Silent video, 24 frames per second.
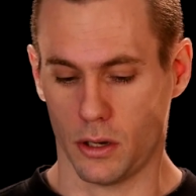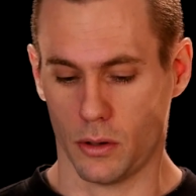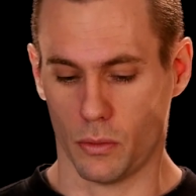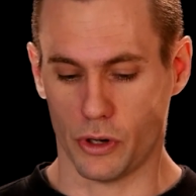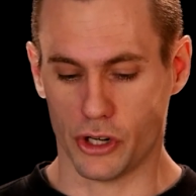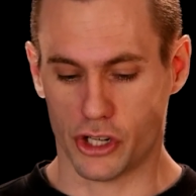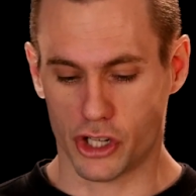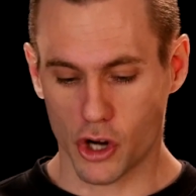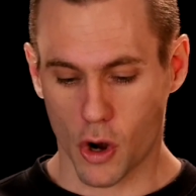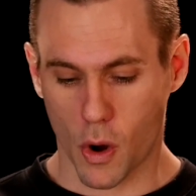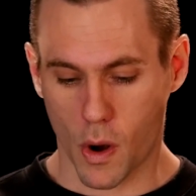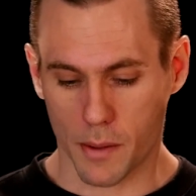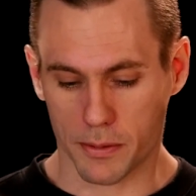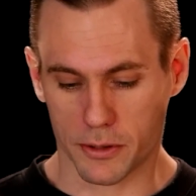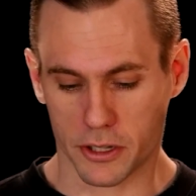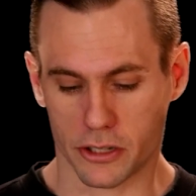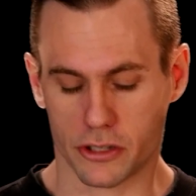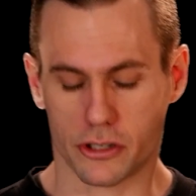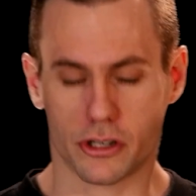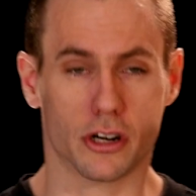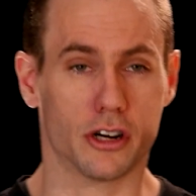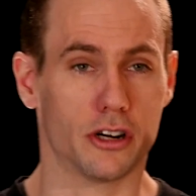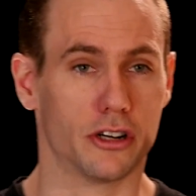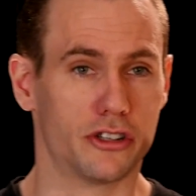We show up to
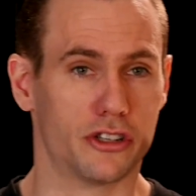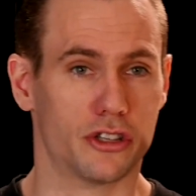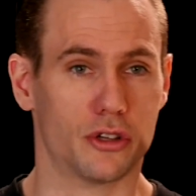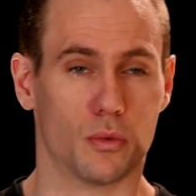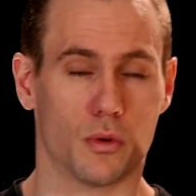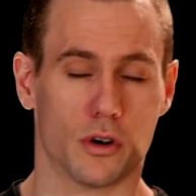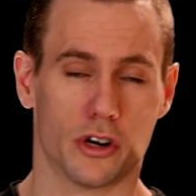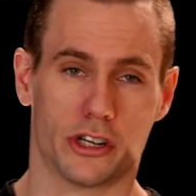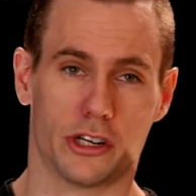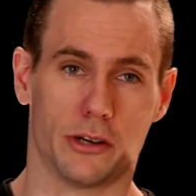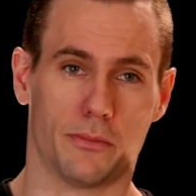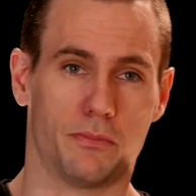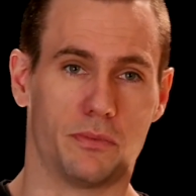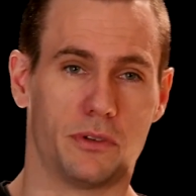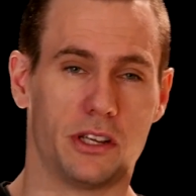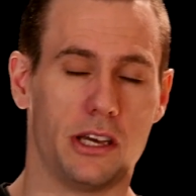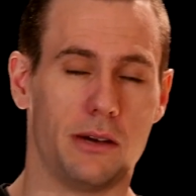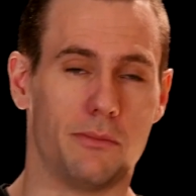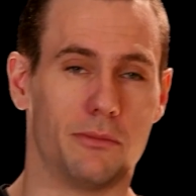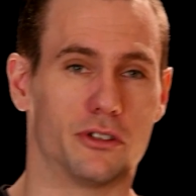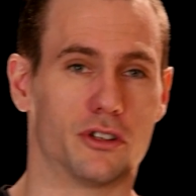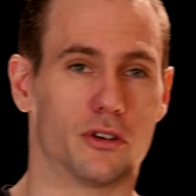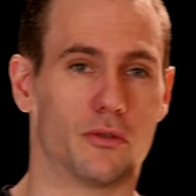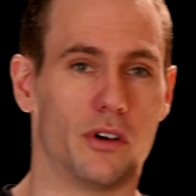church, the worship
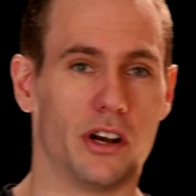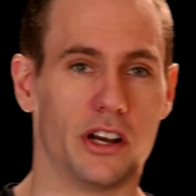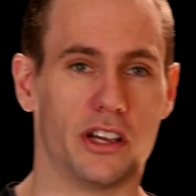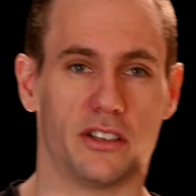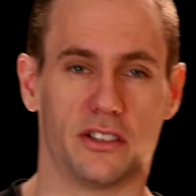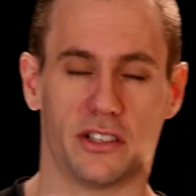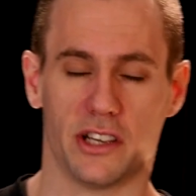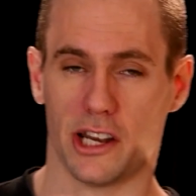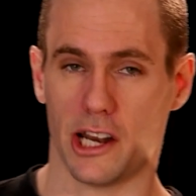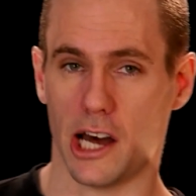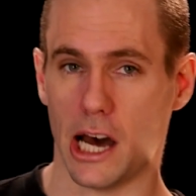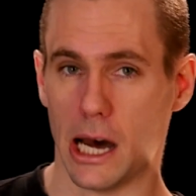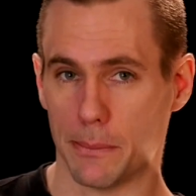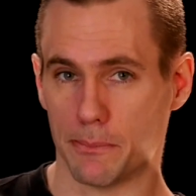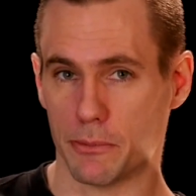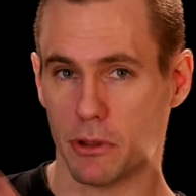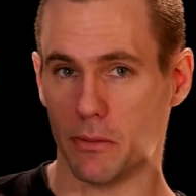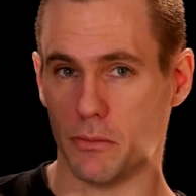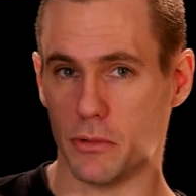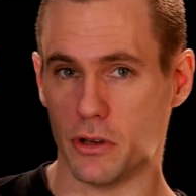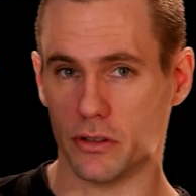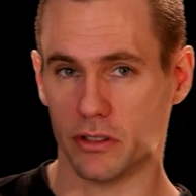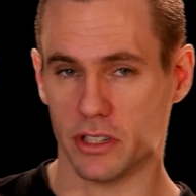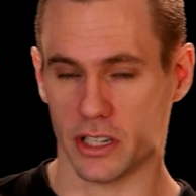team is already set up,
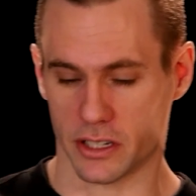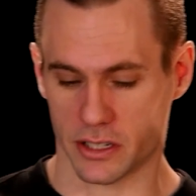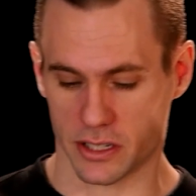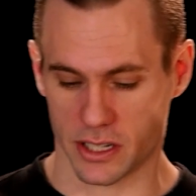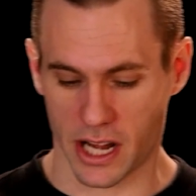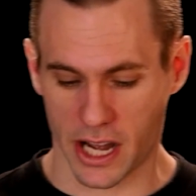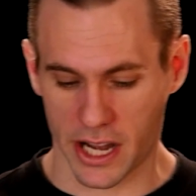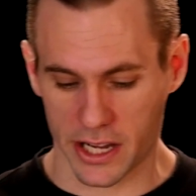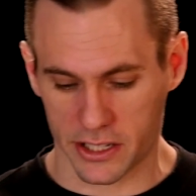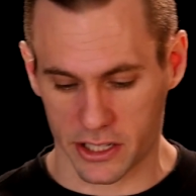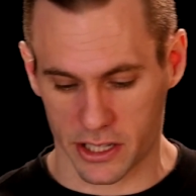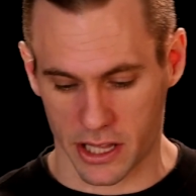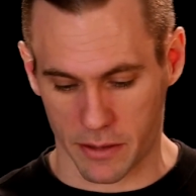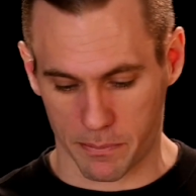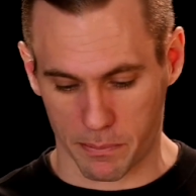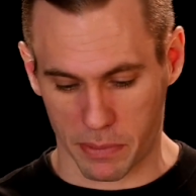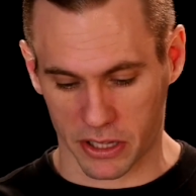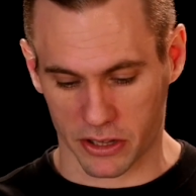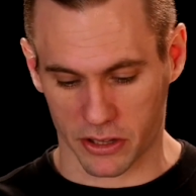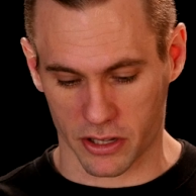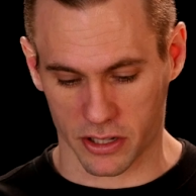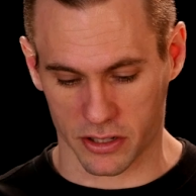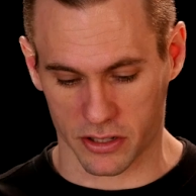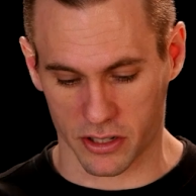the music's nice, they
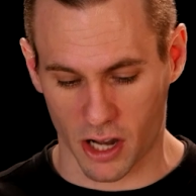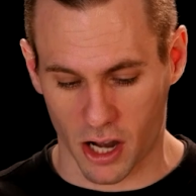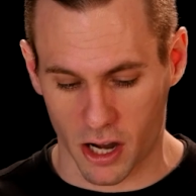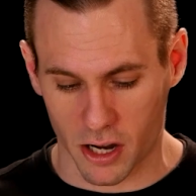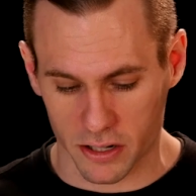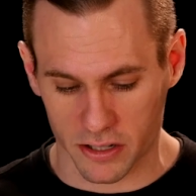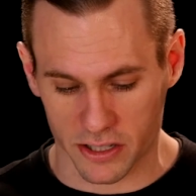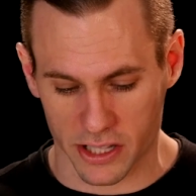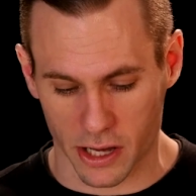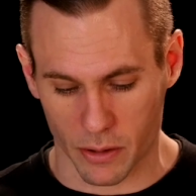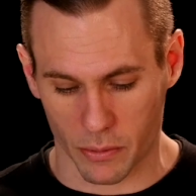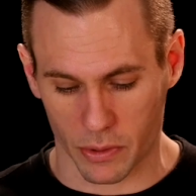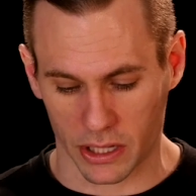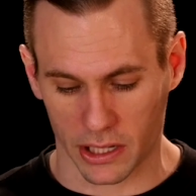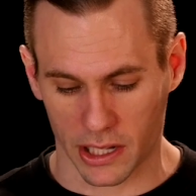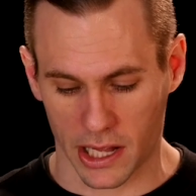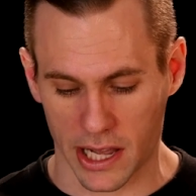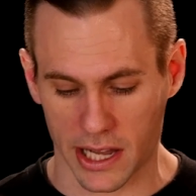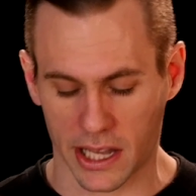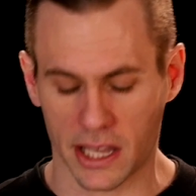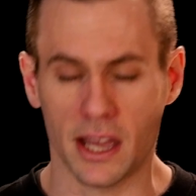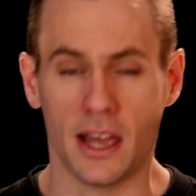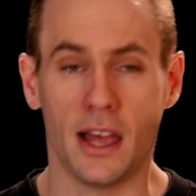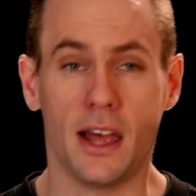pick the songs that we
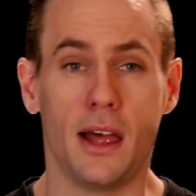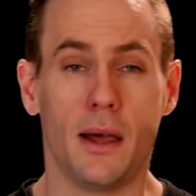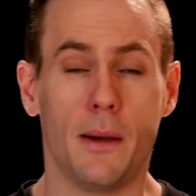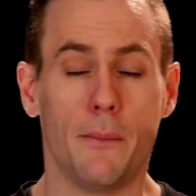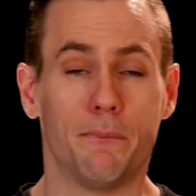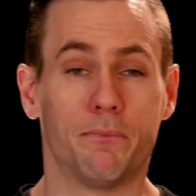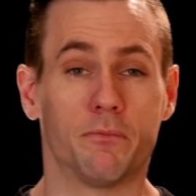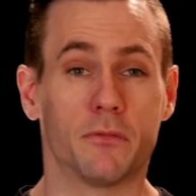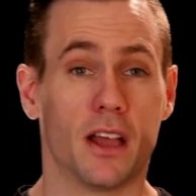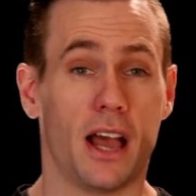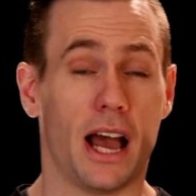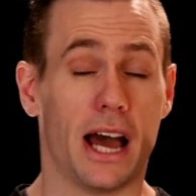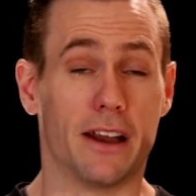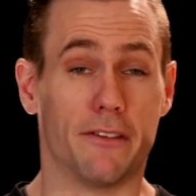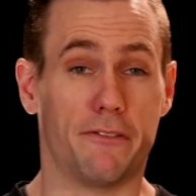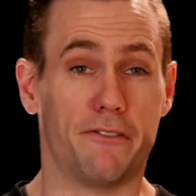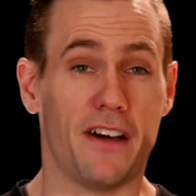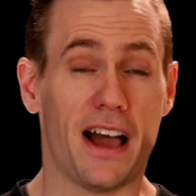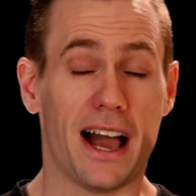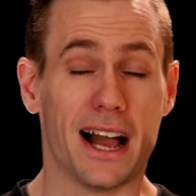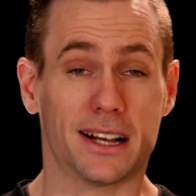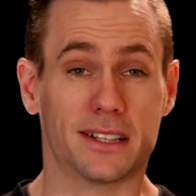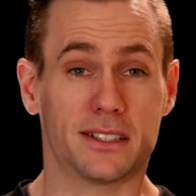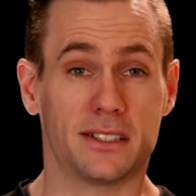like. And in
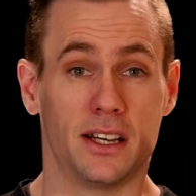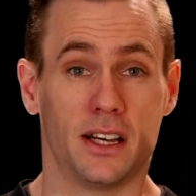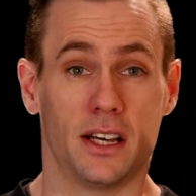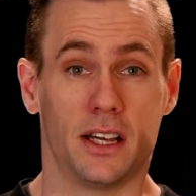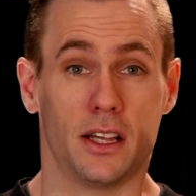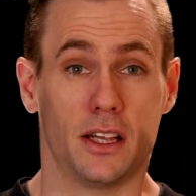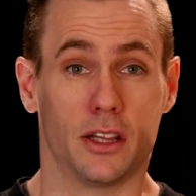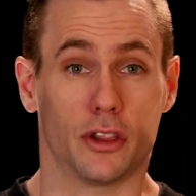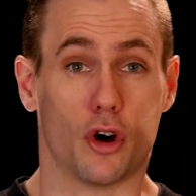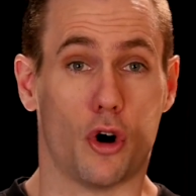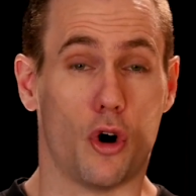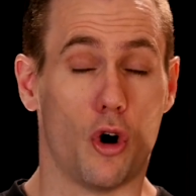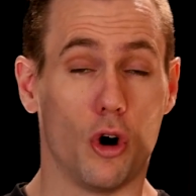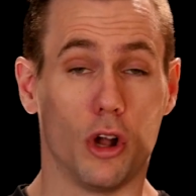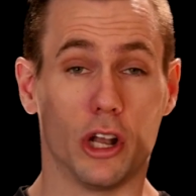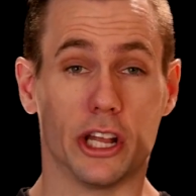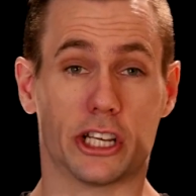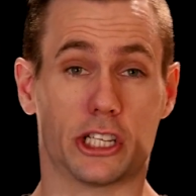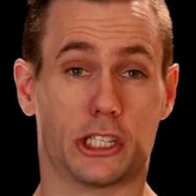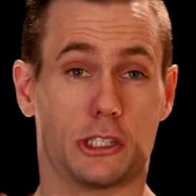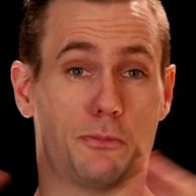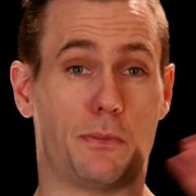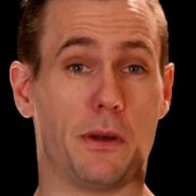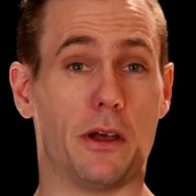fact, the whole
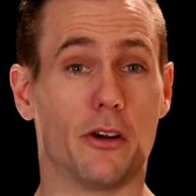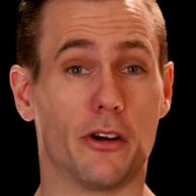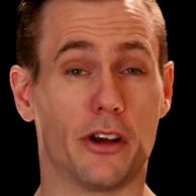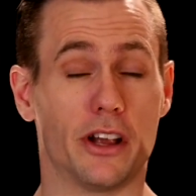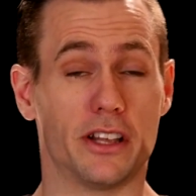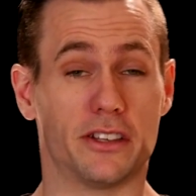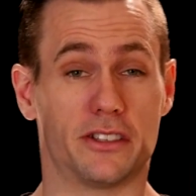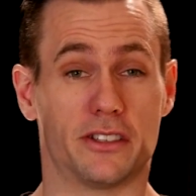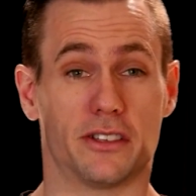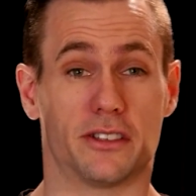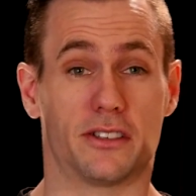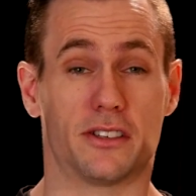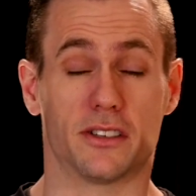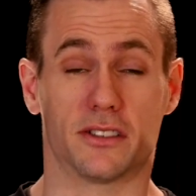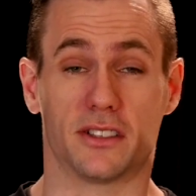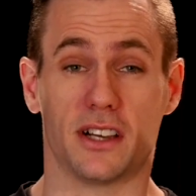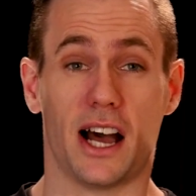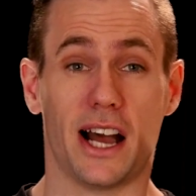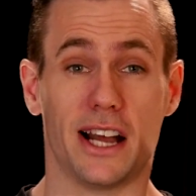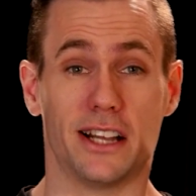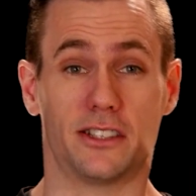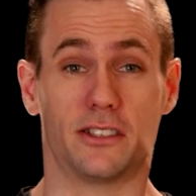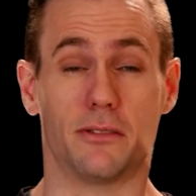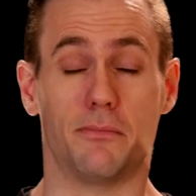experience is
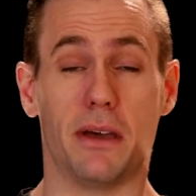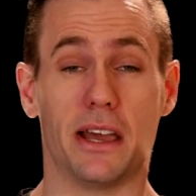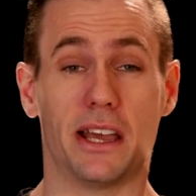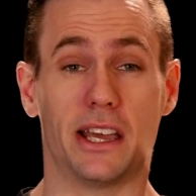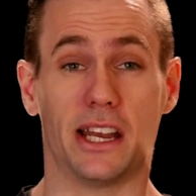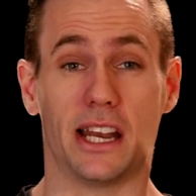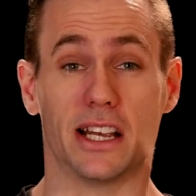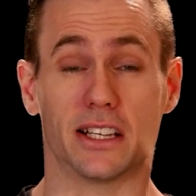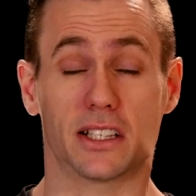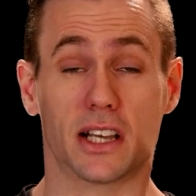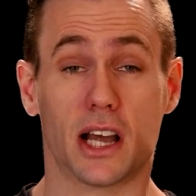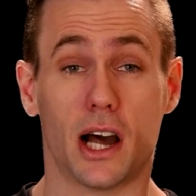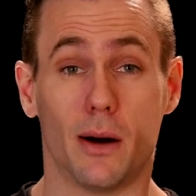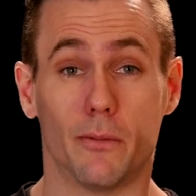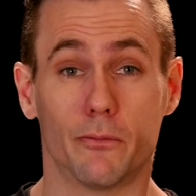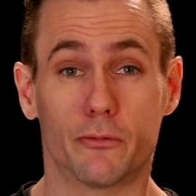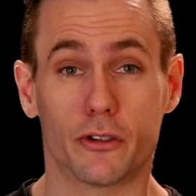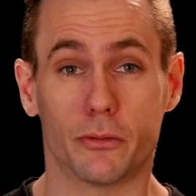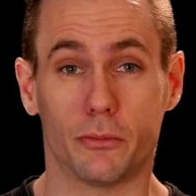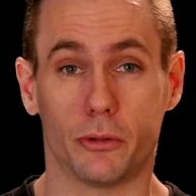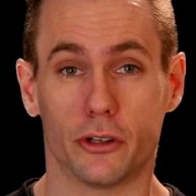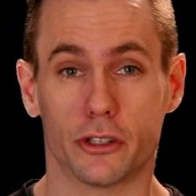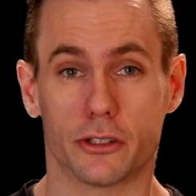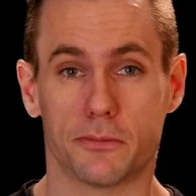designed to make it as
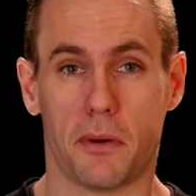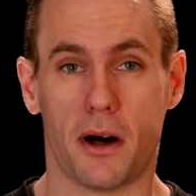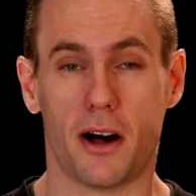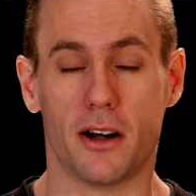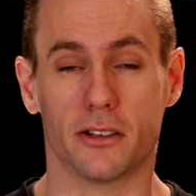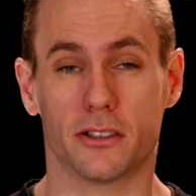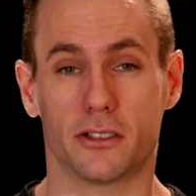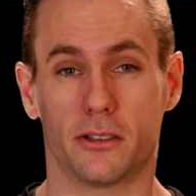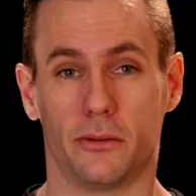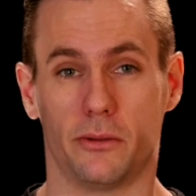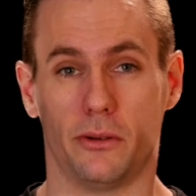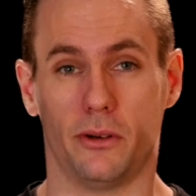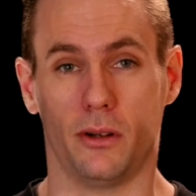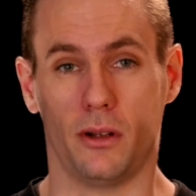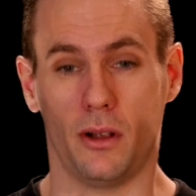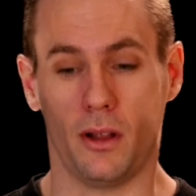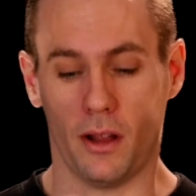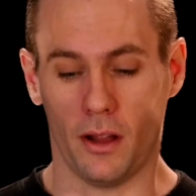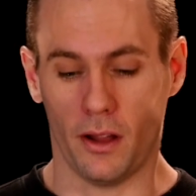comfortable as possible.